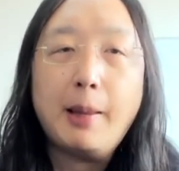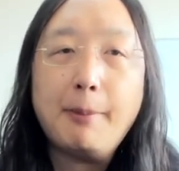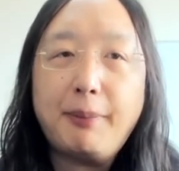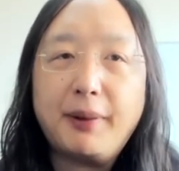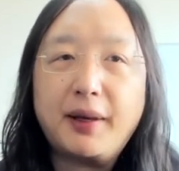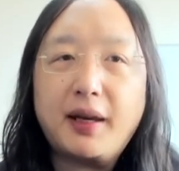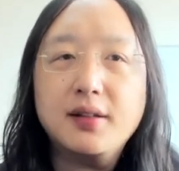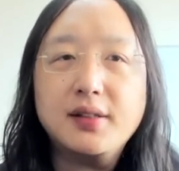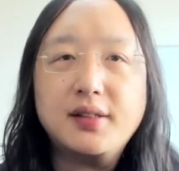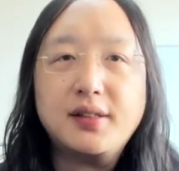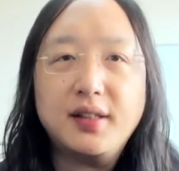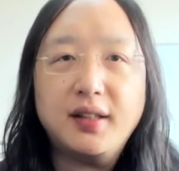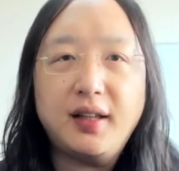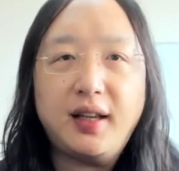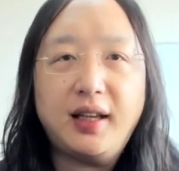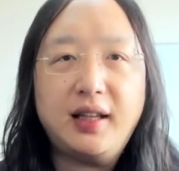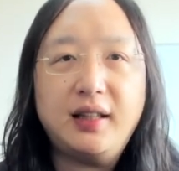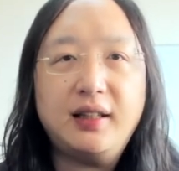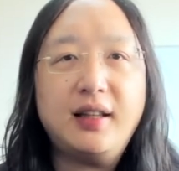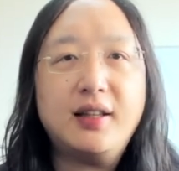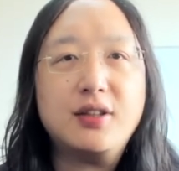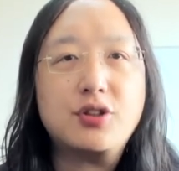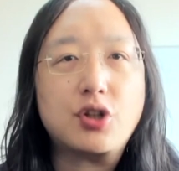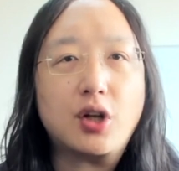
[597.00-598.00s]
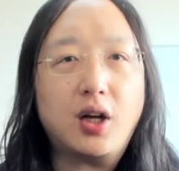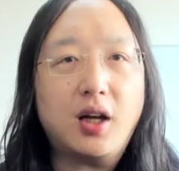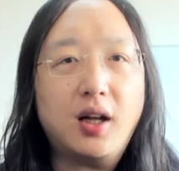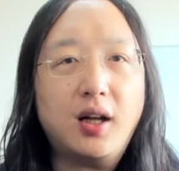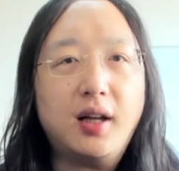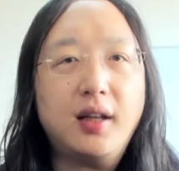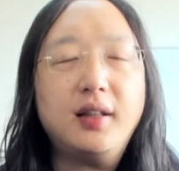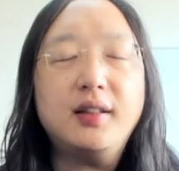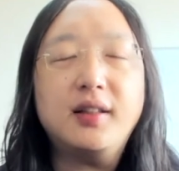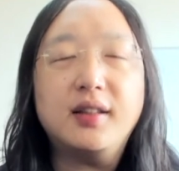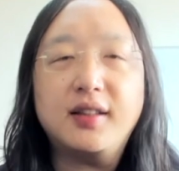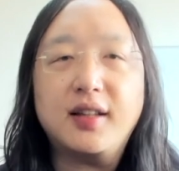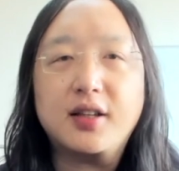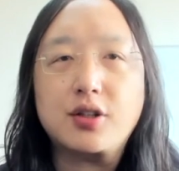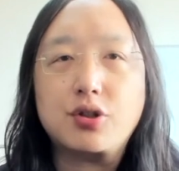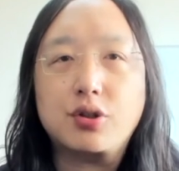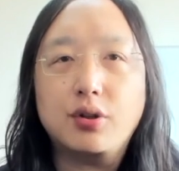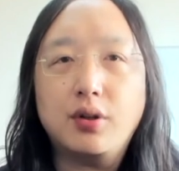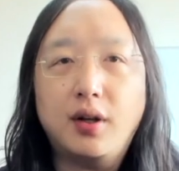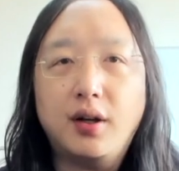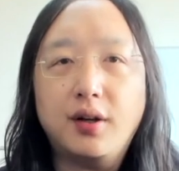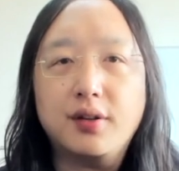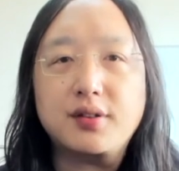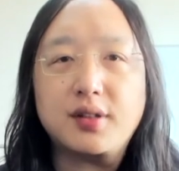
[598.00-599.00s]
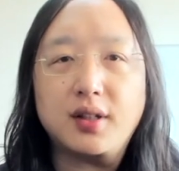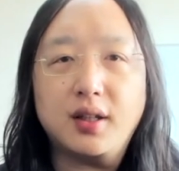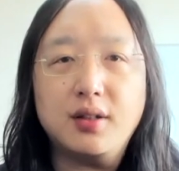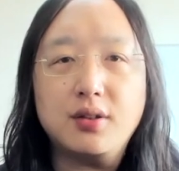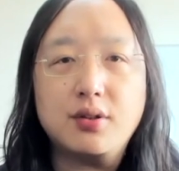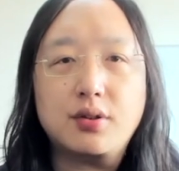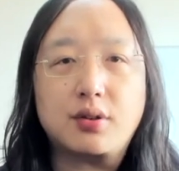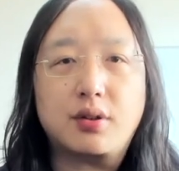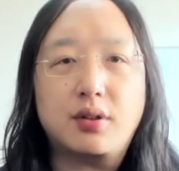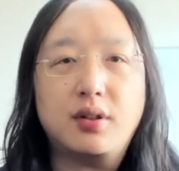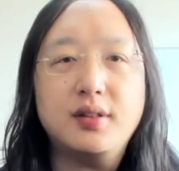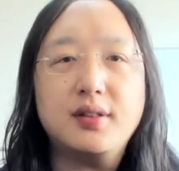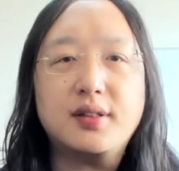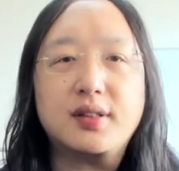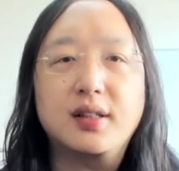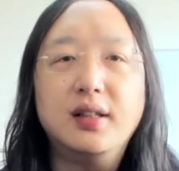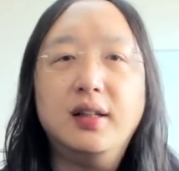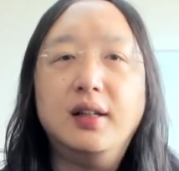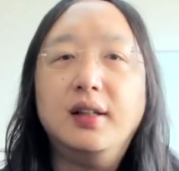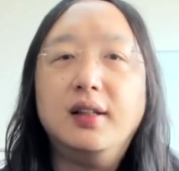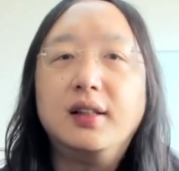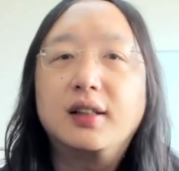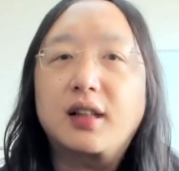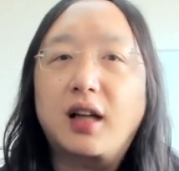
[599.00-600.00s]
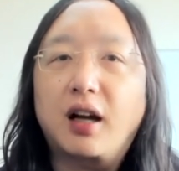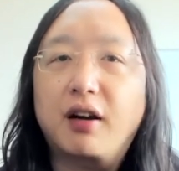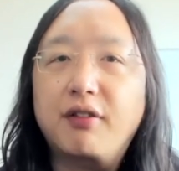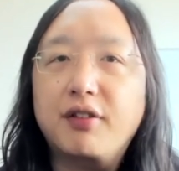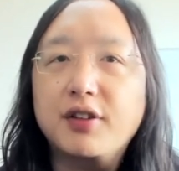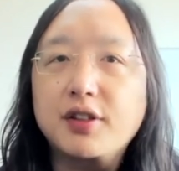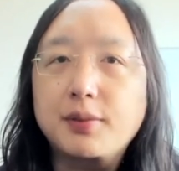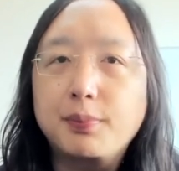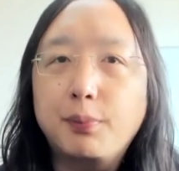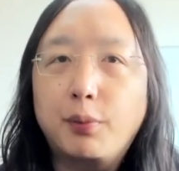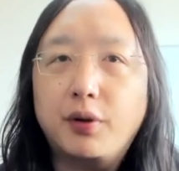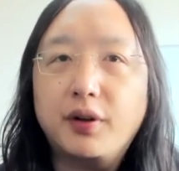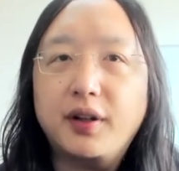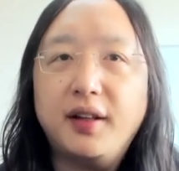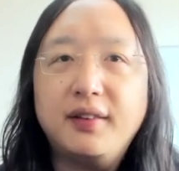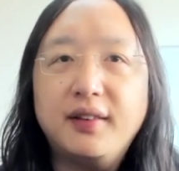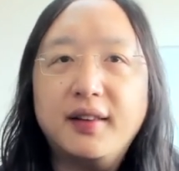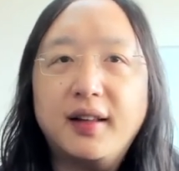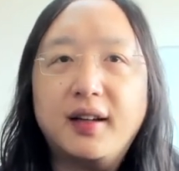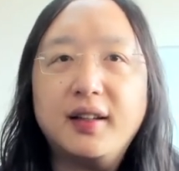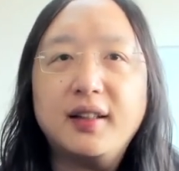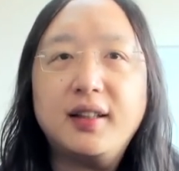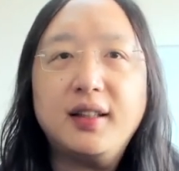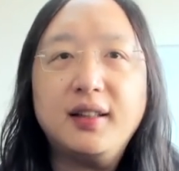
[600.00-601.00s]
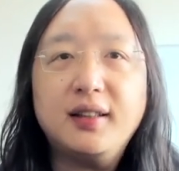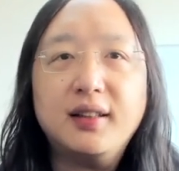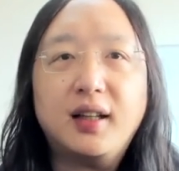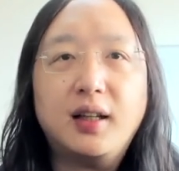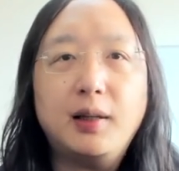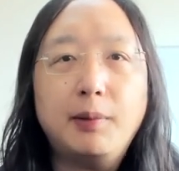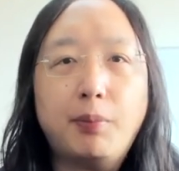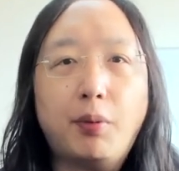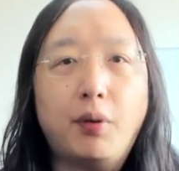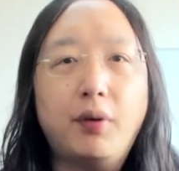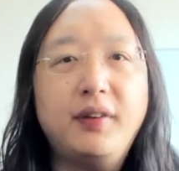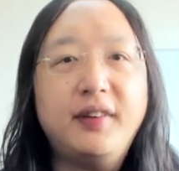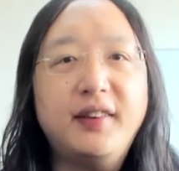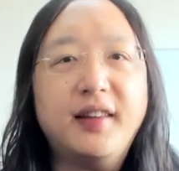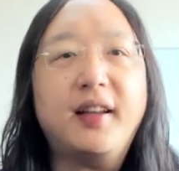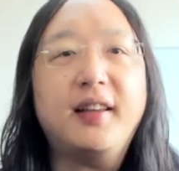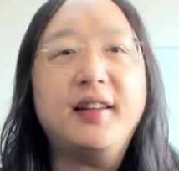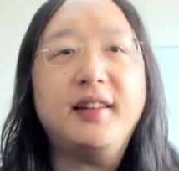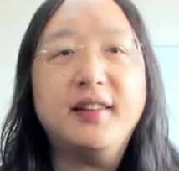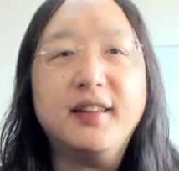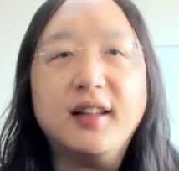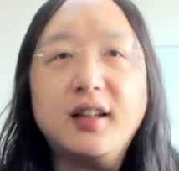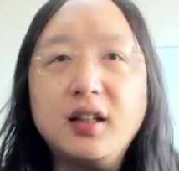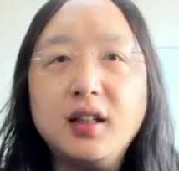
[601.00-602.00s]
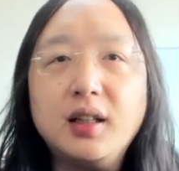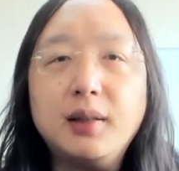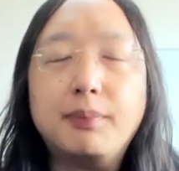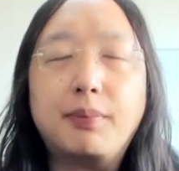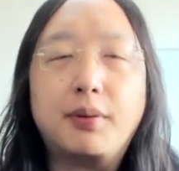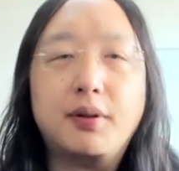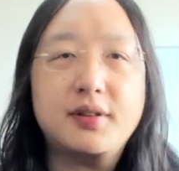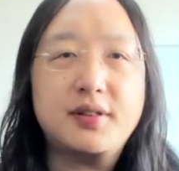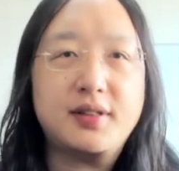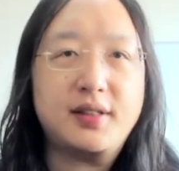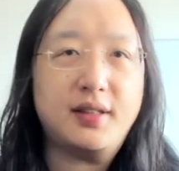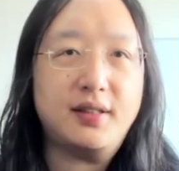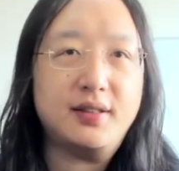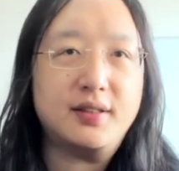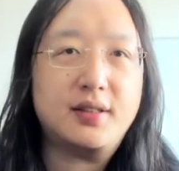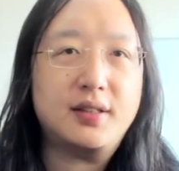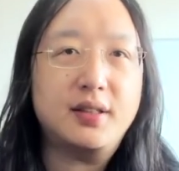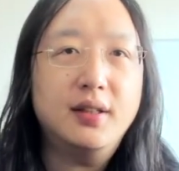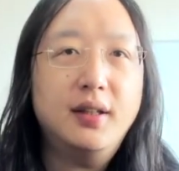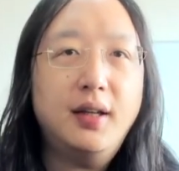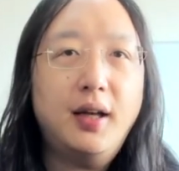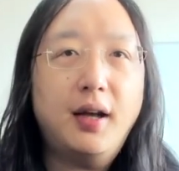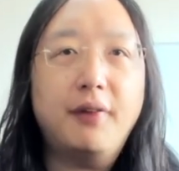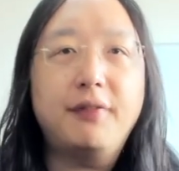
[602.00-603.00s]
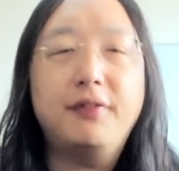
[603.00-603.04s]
And because the NHI, the National Health Insurance, covers more than 99.99%